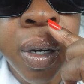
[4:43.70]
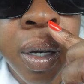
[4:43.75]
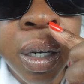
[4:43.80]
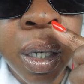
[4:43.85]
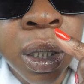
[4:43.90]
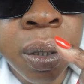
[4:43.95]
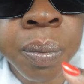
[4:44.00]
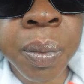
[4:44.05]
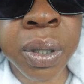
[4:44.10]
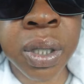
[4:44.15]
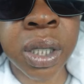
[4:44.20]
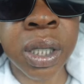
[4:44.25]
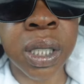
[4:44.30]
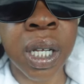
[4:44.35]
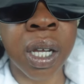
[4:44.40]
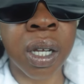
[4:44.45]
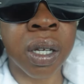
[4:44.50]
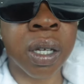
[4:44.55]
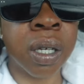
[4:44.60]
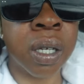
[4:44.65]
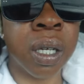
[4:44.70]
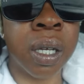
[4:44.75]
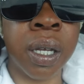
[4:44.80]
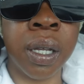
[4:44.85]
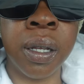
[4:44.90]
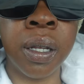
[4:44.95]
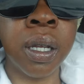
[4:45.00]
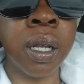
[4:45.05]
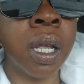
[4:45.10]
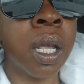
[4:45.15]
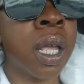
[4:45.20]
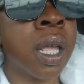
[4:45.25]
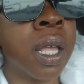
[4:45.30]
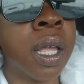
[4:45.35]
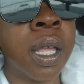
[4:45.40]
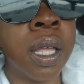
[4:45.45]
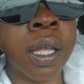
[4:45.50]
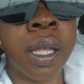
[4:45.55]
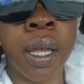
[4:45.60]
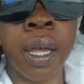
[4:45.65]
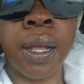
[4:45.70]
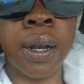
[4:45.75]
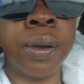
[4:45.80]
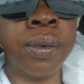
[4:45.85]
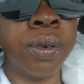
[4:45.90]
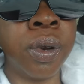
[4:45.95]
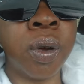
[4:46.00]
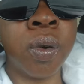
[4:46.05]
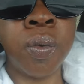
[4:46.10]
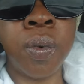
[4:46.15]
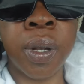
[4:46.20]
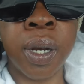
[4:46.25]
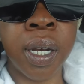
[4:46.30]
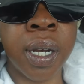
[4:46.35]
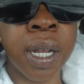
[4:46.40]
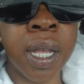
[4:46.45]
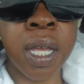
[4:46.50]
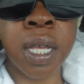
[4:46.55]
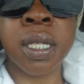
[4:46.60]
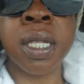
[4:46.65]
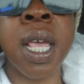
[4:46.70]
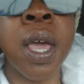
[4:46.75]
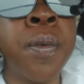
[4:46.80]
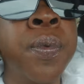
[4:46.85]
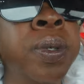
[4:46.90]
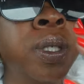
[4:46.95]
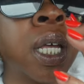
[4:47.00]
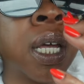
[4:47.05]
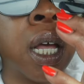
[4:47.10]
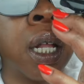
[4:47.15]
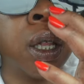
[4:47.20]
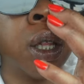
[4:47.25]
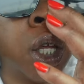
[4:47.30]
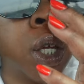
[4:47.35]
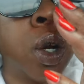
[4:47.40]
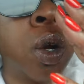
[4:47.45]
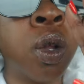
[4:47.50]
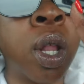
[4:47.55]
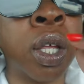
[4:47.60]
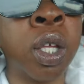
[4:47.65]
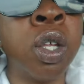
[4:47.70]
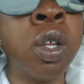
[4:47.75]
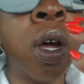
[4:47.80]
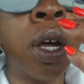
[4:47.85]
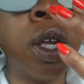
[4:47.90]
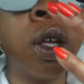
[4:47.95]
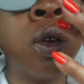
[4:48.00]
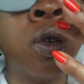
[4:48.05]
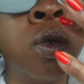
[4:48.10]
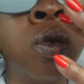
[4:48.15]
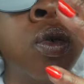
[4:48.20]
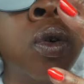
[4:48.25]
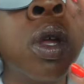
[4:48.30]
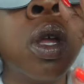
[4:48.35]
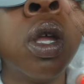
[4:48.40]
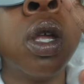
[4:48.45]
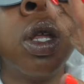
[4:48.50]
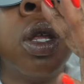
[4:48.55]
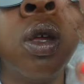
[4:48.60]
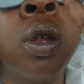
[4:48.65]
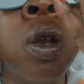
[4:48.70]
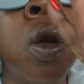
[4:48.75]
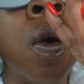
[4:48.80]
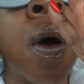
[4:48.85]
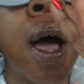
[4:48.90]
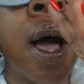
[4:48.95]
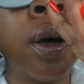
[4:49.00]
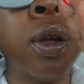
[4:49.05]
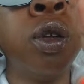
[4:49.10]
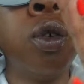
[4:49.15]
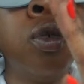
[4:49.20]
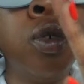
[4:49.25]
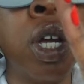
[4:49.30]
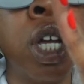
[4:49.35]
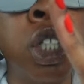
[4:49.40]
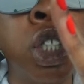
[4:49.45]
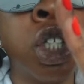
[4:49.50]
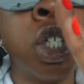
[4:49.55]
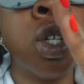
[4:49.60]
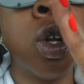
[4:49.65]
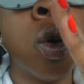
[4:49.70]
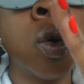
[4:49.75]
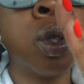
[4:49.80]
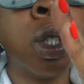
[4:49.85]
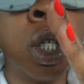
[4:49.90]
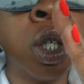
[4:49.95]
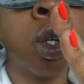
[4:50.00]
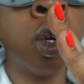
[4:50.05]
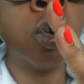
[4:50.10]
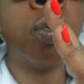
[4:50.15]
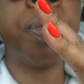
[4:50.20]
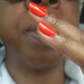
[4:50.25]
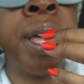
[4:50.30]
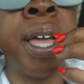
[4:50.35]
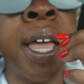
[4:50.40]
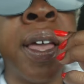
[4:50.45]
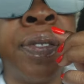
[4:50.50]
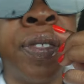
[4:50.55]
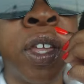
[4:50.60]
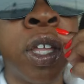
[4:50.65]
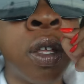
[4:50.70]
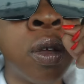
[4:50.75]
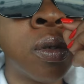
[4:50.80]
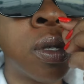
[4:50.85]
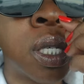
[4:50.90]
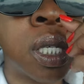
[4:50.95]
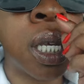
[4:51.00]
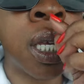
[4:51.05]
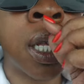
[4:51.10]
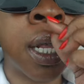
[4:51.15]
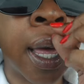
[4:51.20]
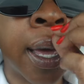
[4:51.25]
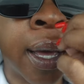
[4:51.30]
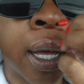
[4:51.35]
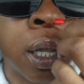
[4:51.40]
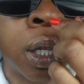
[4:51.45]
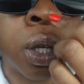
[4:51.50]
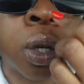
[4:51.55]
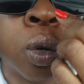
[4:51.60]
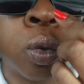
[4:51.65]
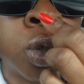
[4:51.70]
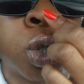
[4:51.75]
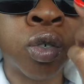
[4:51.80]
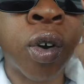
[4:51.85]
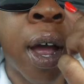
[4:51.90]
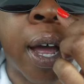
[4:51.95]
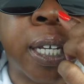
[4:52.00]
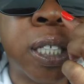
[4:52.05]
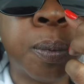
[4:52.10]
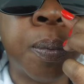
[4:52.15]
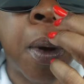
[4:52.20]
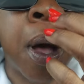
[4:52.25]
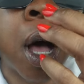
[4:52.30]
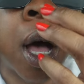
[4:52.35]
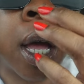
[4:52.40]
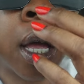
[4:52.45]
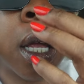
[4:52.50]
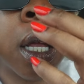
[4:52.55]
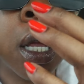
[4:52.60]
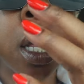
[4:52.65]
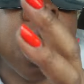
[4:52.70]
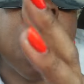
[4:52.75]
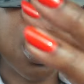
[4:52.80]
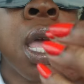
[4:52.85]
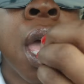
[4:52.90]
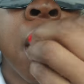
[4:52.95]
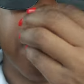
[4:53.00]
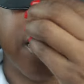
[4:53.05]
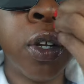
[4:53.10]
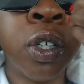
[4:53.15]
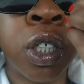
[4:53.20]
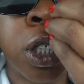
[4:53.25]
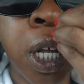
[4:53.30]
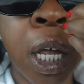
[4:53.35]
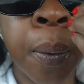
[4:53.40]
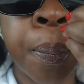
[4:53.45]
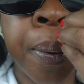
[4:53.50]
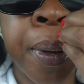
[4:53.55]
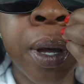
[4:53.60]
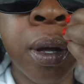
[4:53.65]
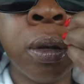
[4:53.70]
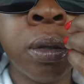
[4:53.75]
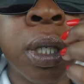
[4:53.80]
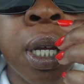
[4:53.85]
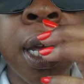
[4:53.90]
it as much as I could. I don't know what it is. It was like a little, like, you know, you you know how you itch your nose a little bit, and then you see like a little dry spot, and then you just like peeled